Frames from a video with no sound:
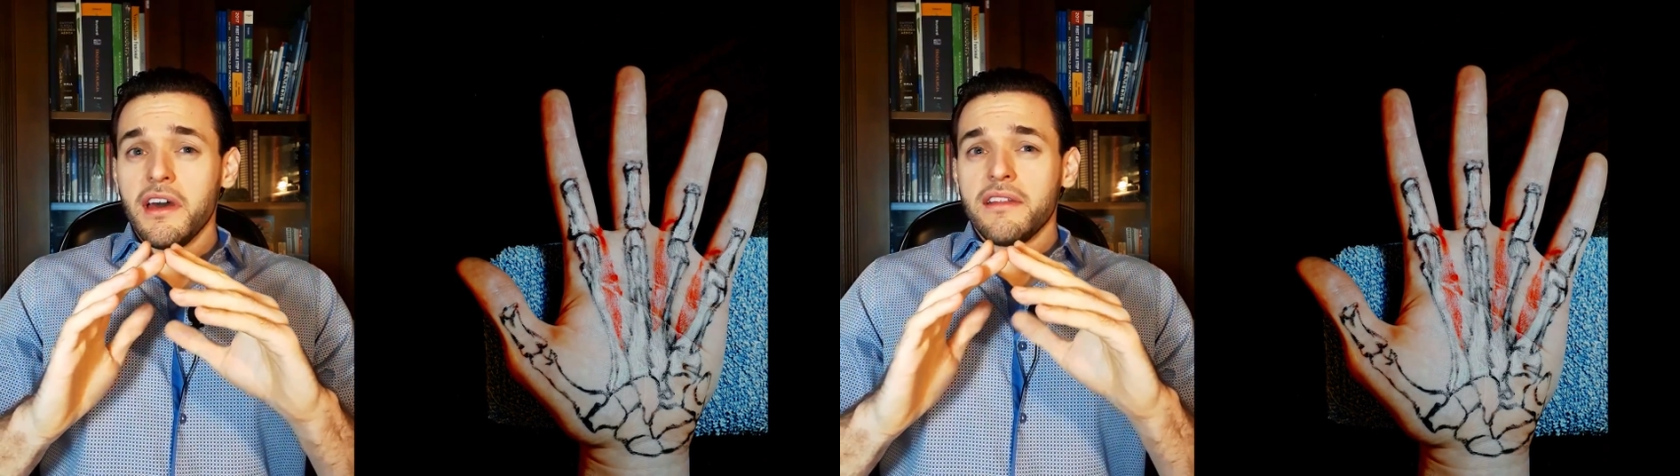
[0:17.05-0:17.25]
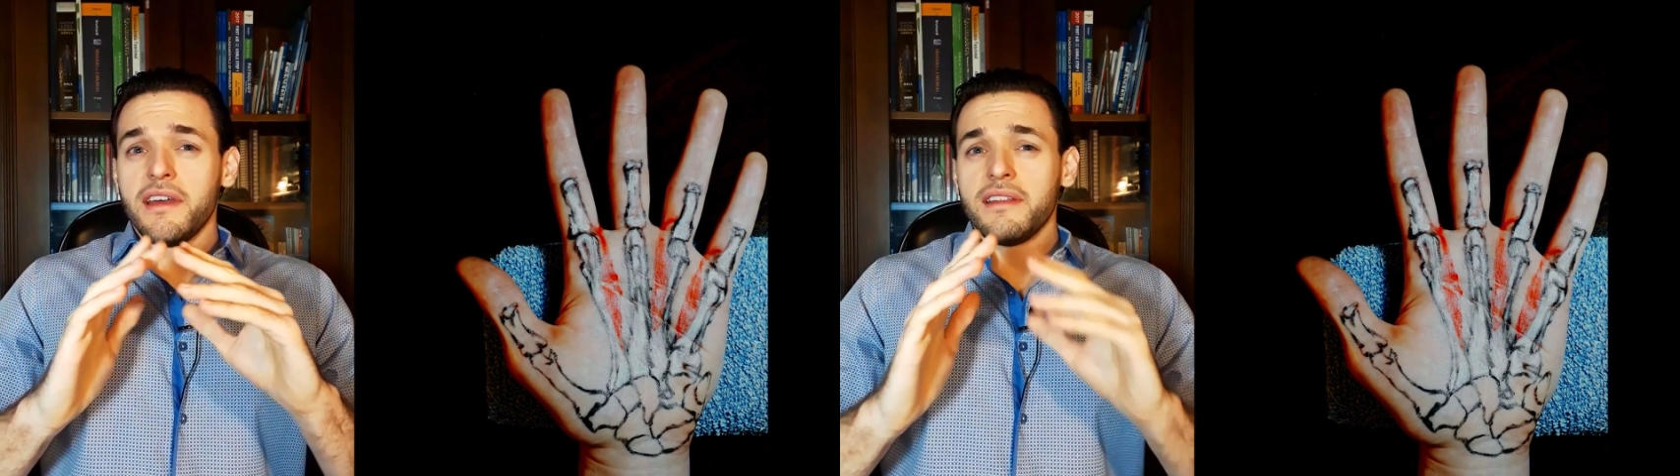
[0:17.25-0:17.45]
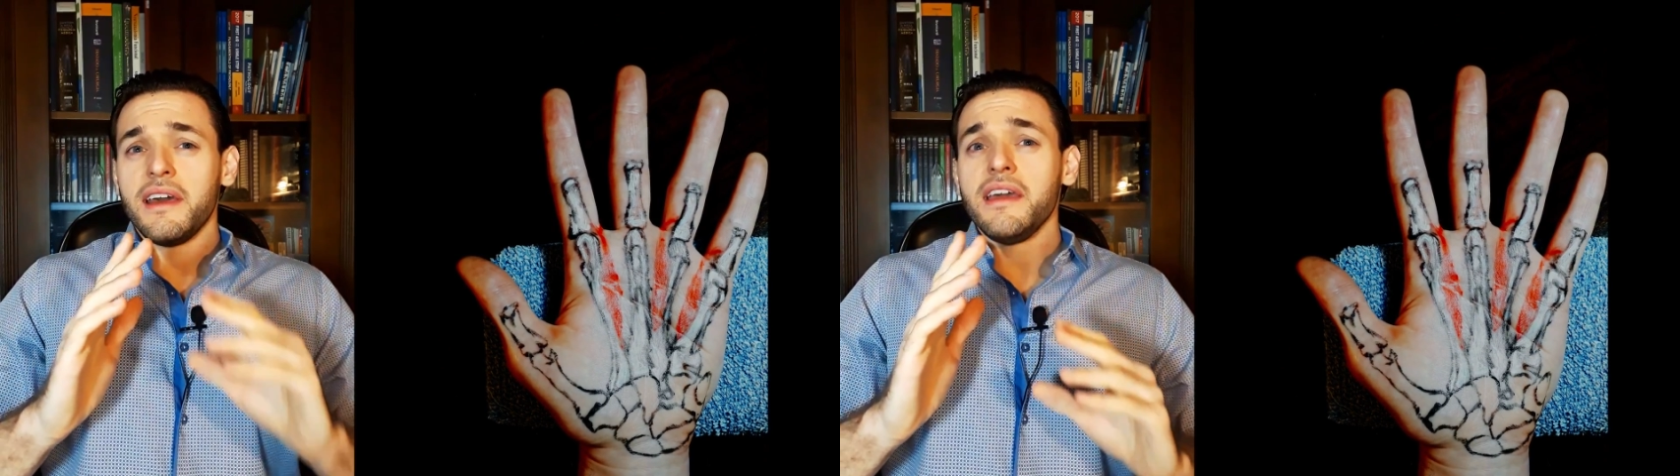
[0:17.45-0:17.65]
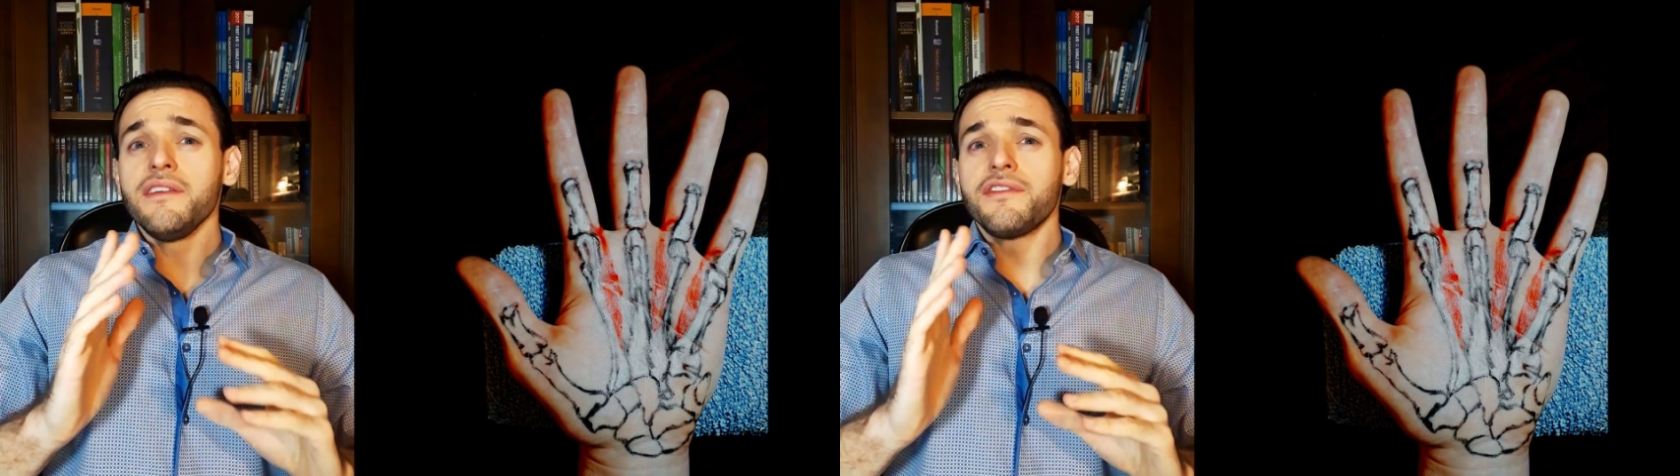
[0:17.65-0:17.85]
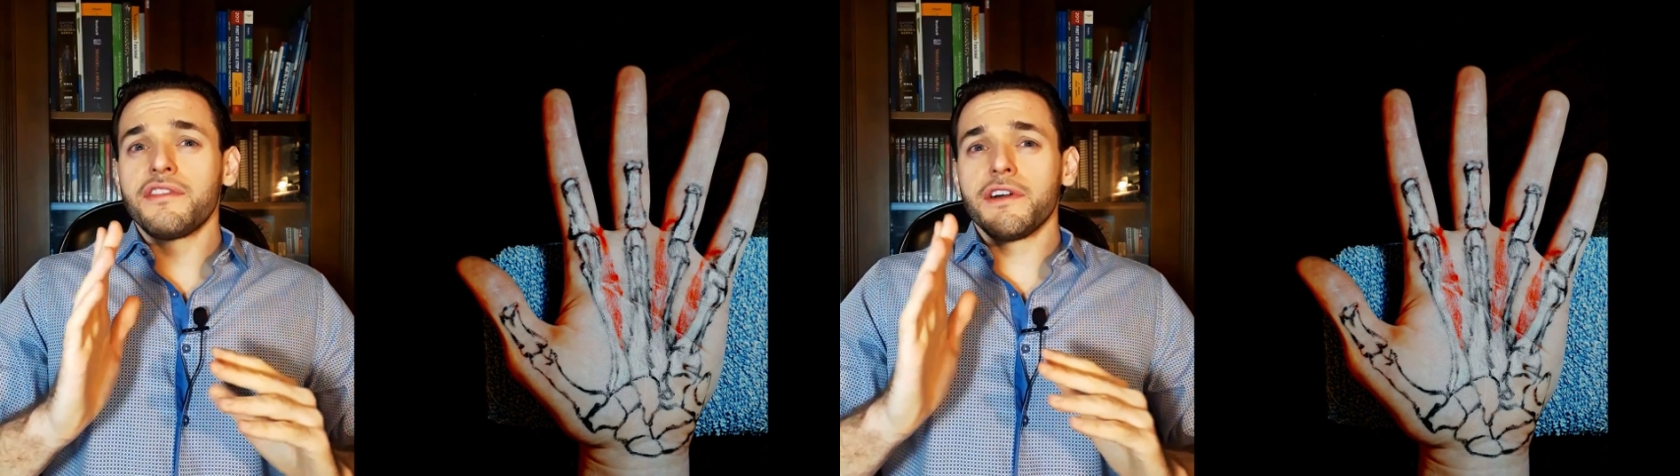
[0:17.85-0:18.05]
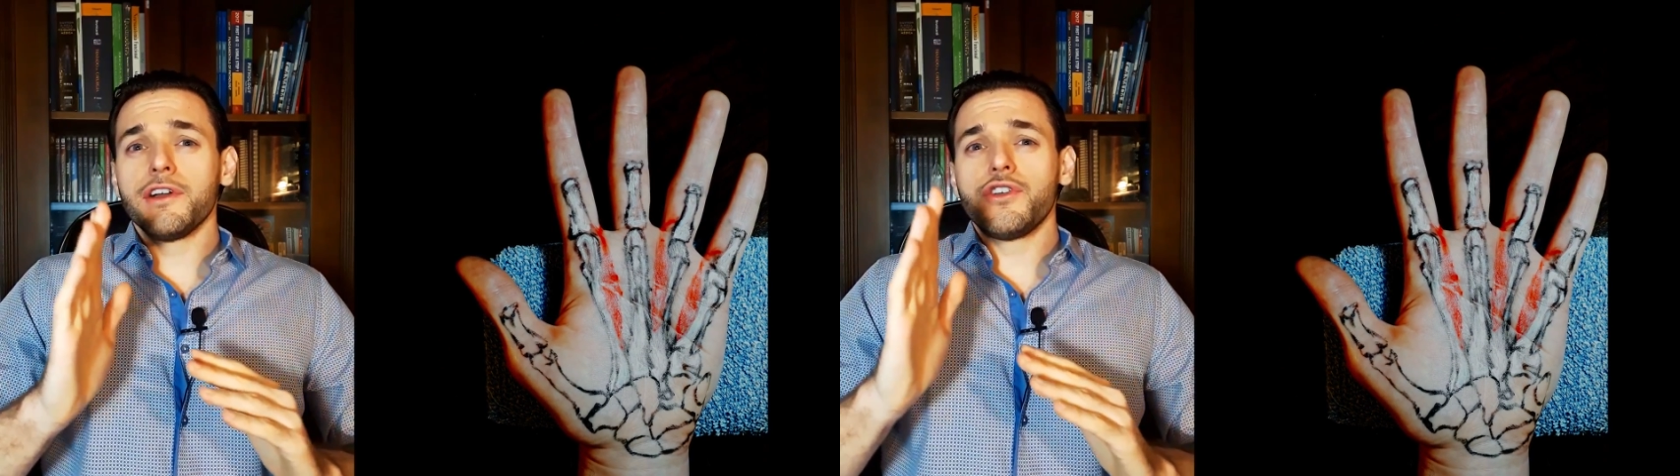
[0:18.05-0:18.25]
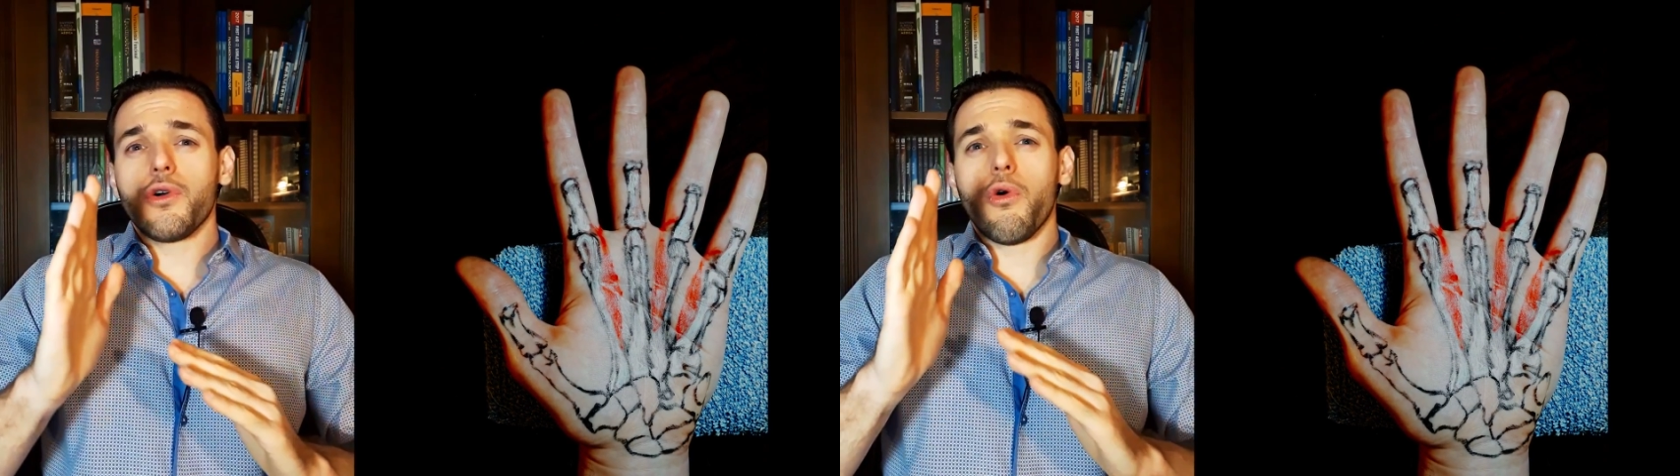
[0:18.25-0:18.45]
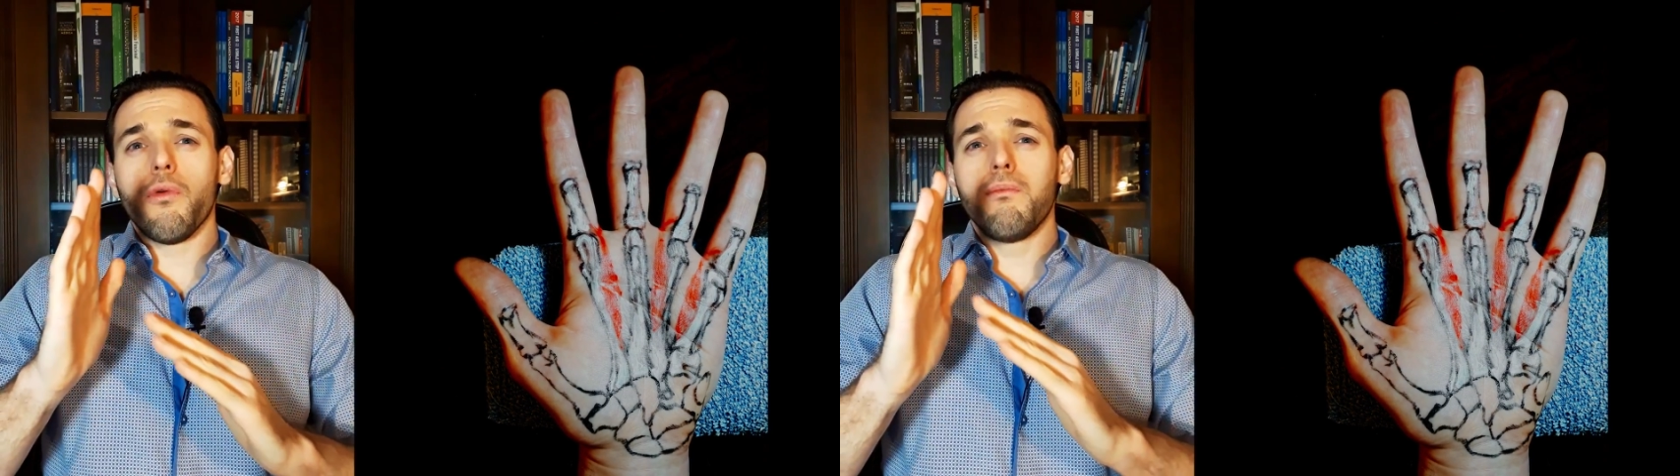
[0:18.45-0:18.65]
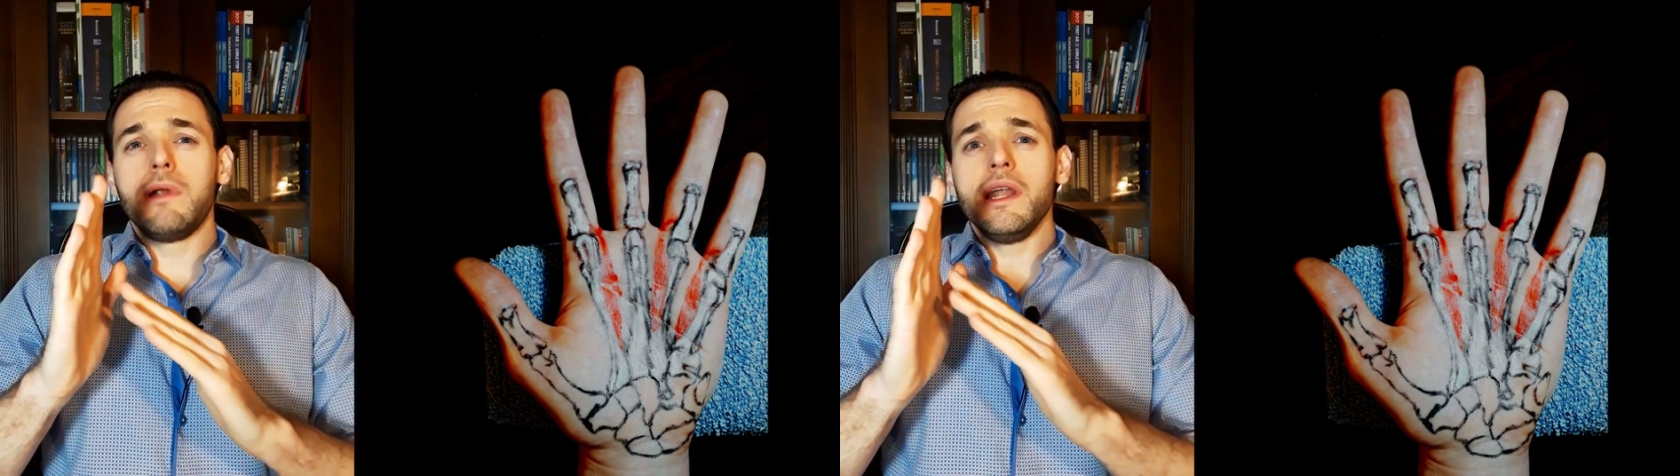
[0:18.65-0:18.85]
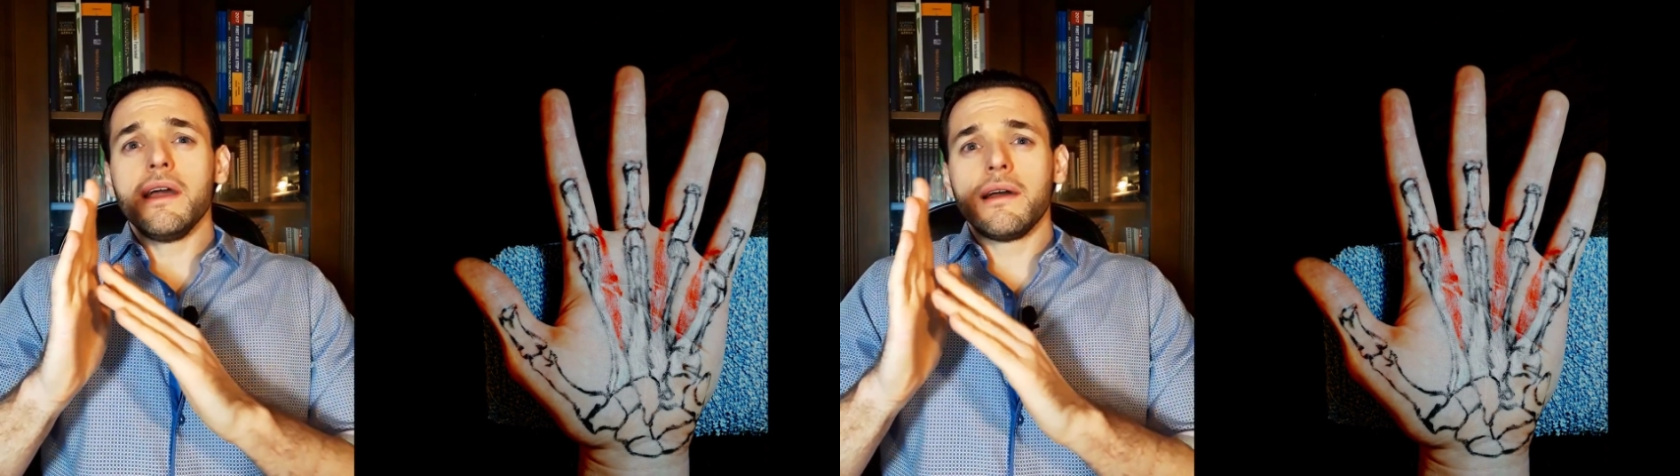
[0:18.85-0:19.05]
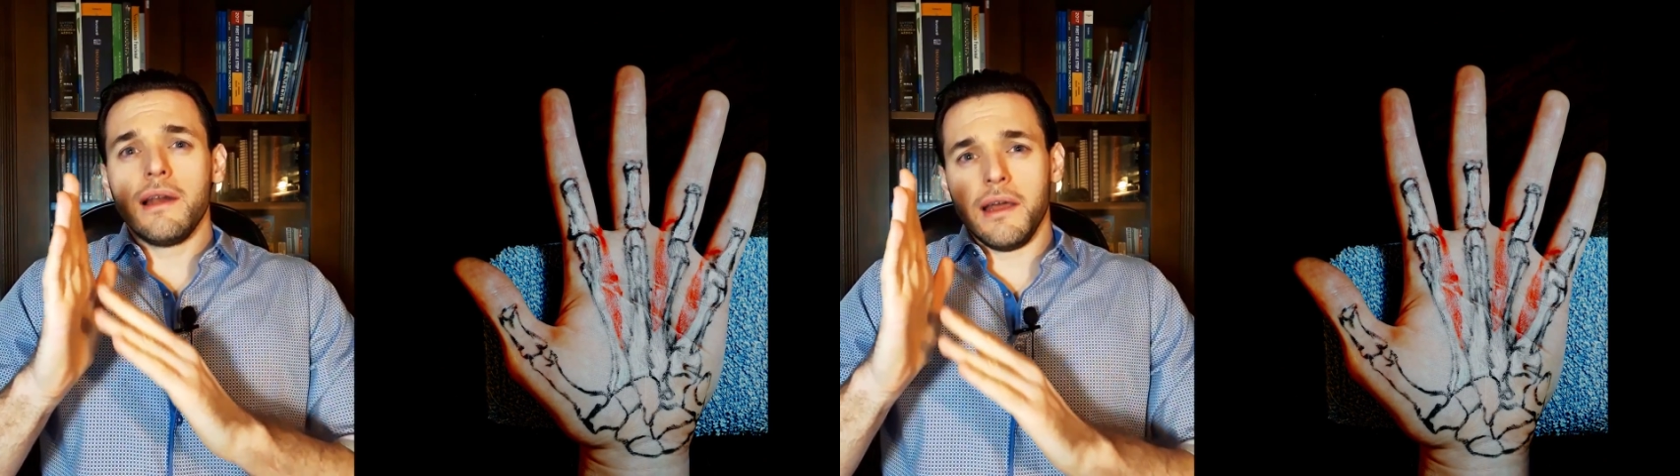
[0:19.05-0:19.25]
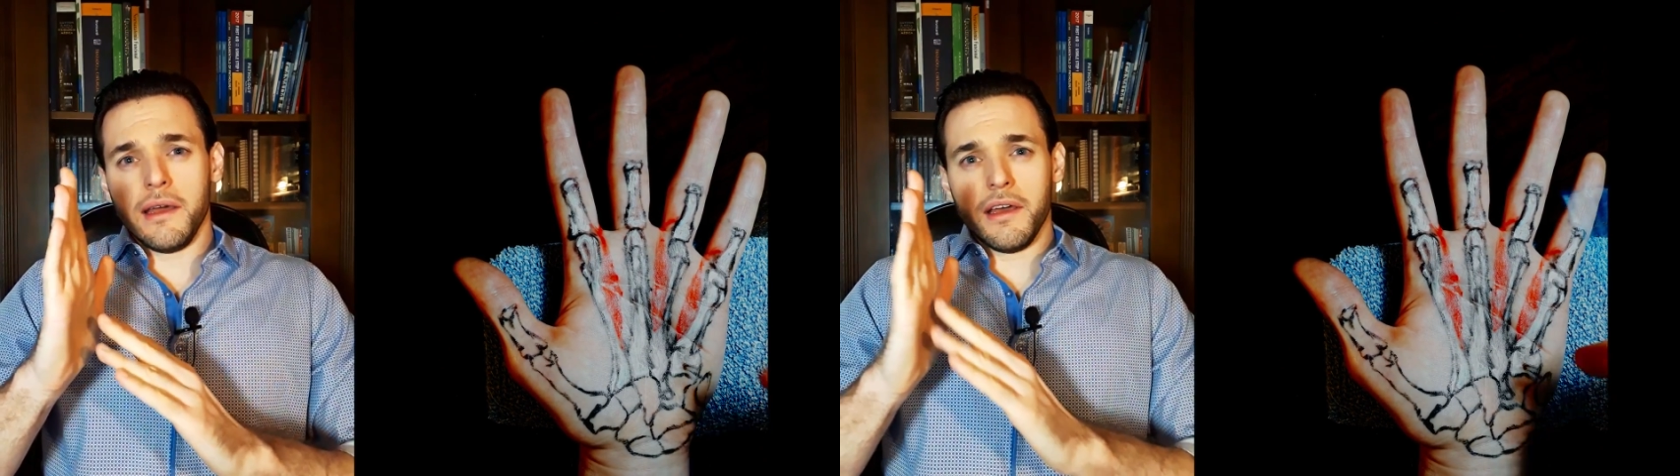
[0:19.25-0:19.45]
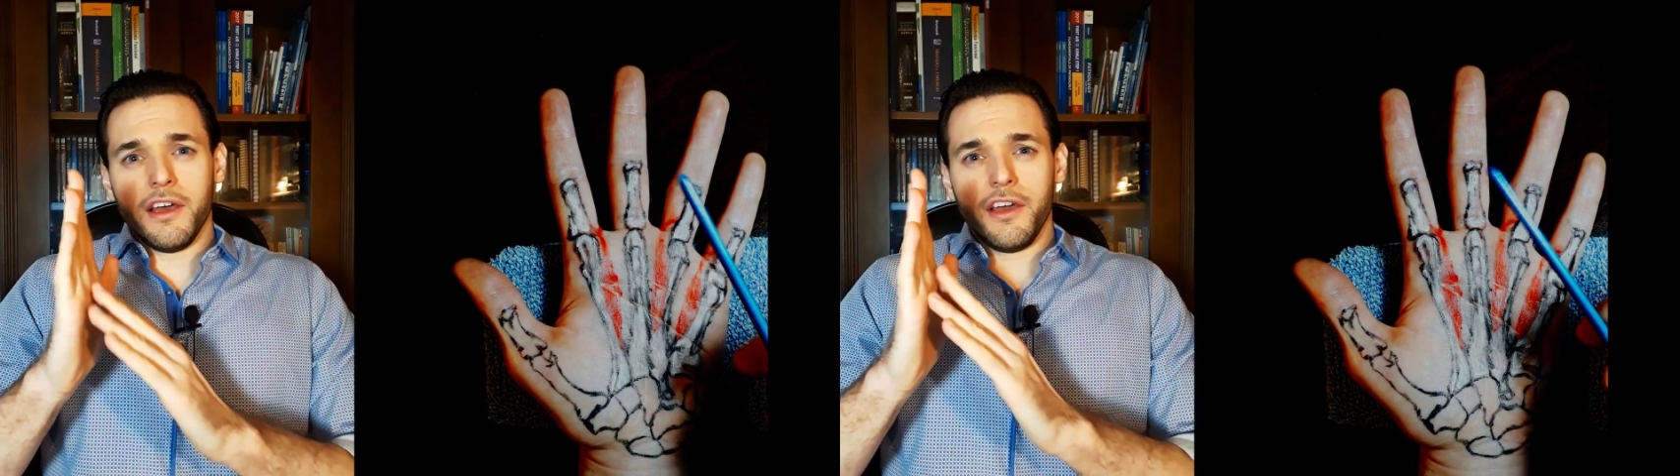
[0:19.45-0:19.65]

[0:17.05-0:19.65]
that they insert obliquely